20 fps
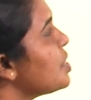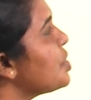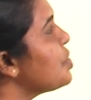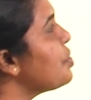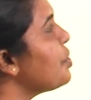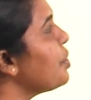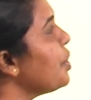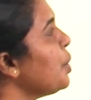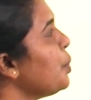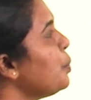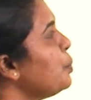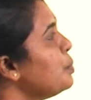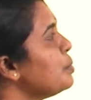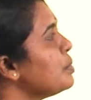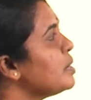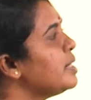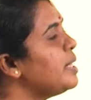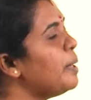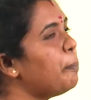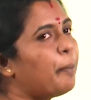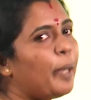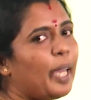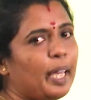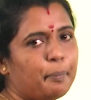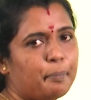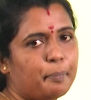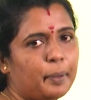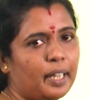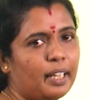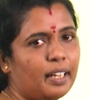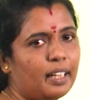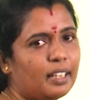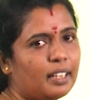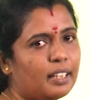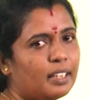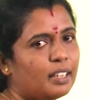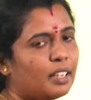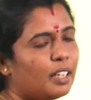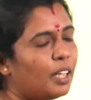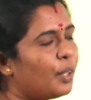threw the paper.
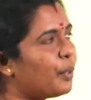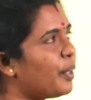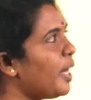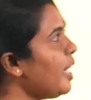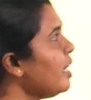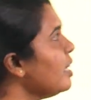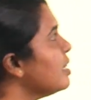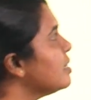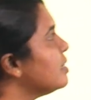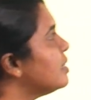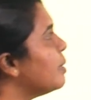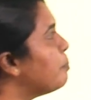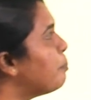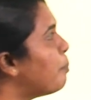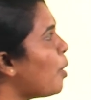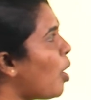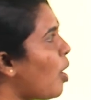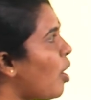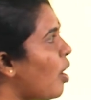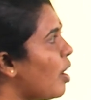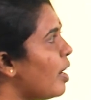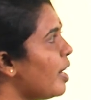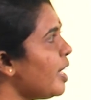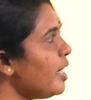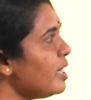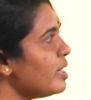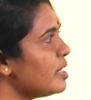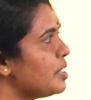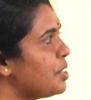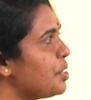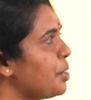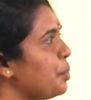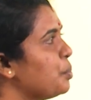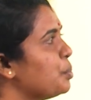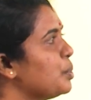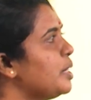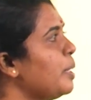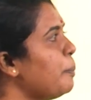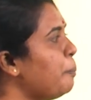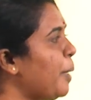Okay, the boy
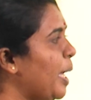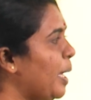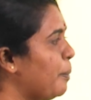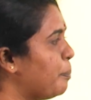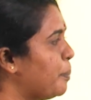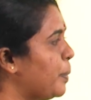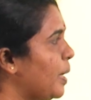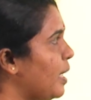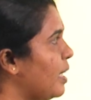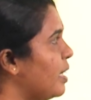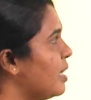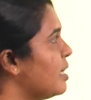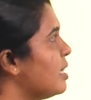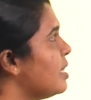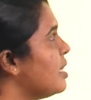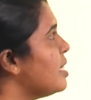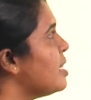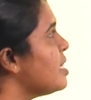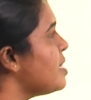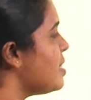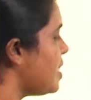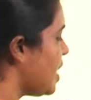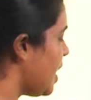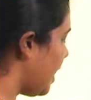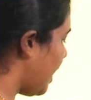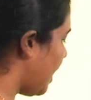threw the paper. See